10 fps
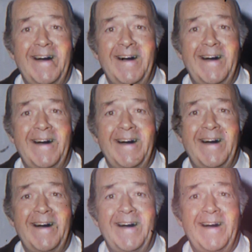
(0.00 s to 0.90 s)
He shows the
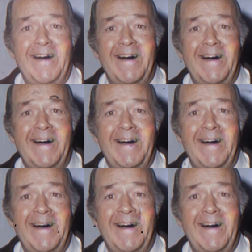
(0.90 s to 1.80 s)
pictures to
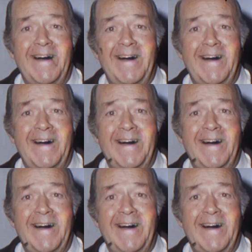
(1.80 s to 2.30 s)
Roger, who becomes